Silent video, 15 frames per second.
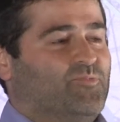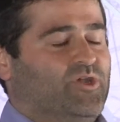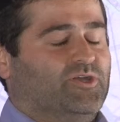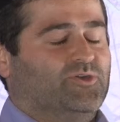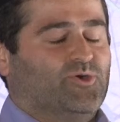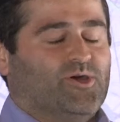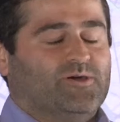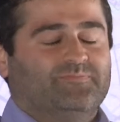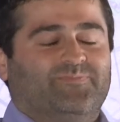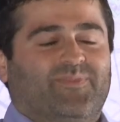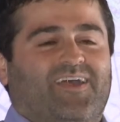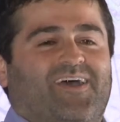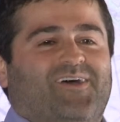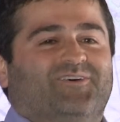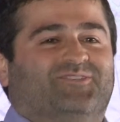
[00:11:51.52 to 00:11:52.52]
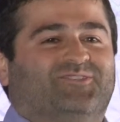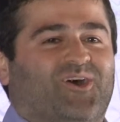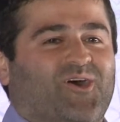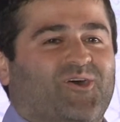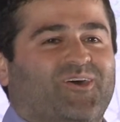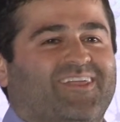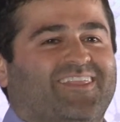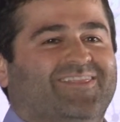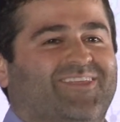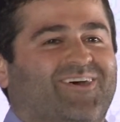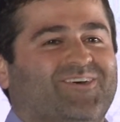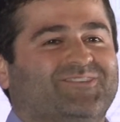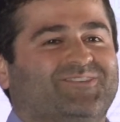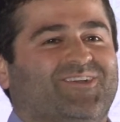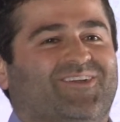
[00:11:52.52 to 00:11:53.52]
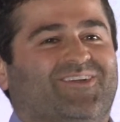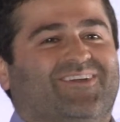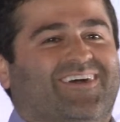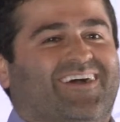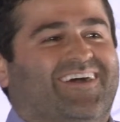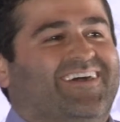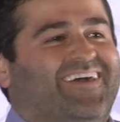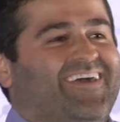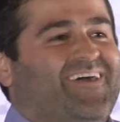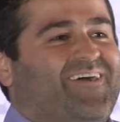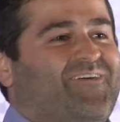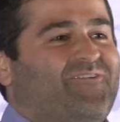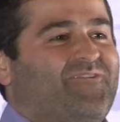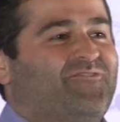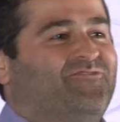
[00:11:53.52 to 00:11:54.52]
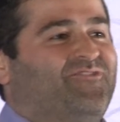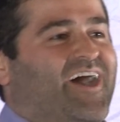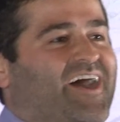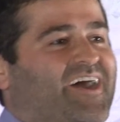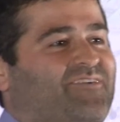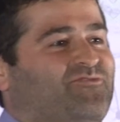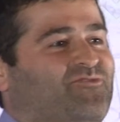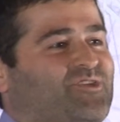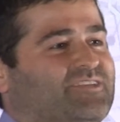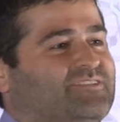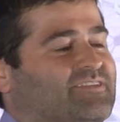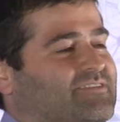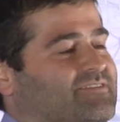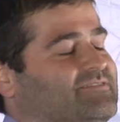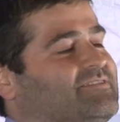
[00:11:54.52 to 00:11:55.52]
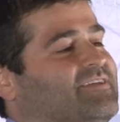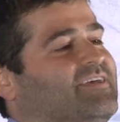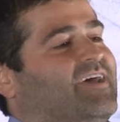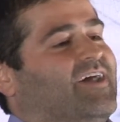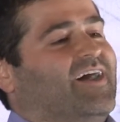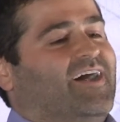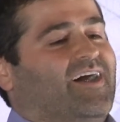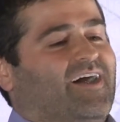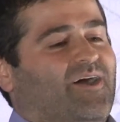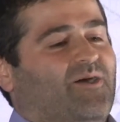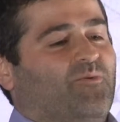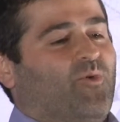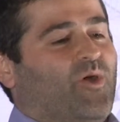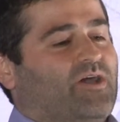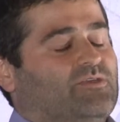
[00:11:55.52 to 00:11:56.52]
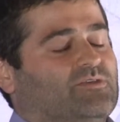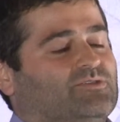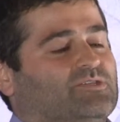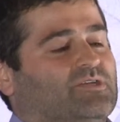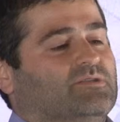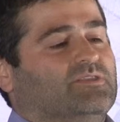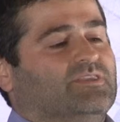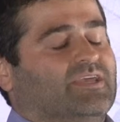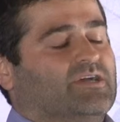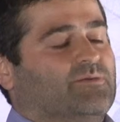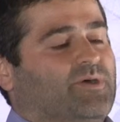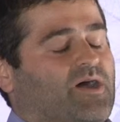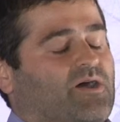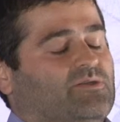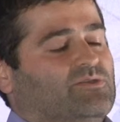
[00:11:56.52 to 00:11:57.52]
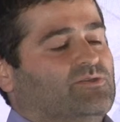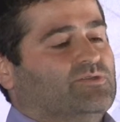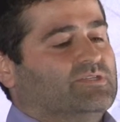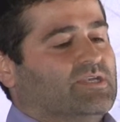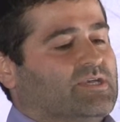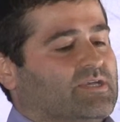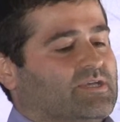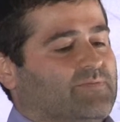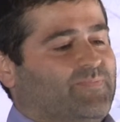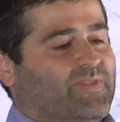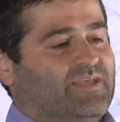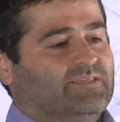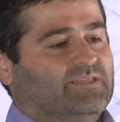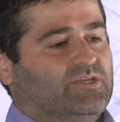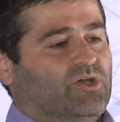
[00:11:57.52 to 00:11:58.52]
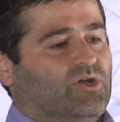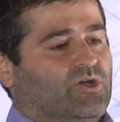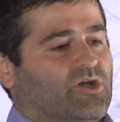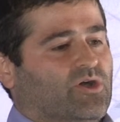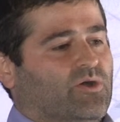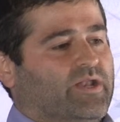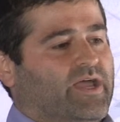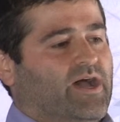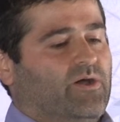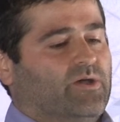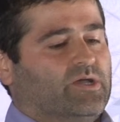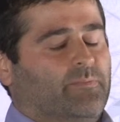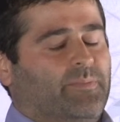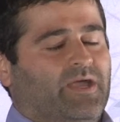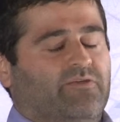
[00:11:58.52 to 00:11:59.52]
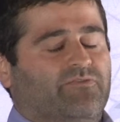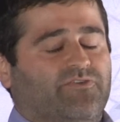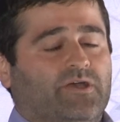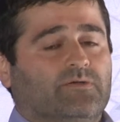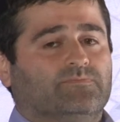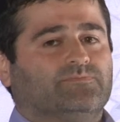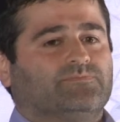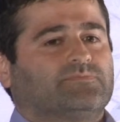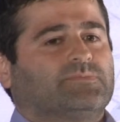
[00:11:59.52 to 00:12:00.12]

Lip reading: Pretty cool. So those are 5 reasons why you should think about using Indiegogo and how it could benefit.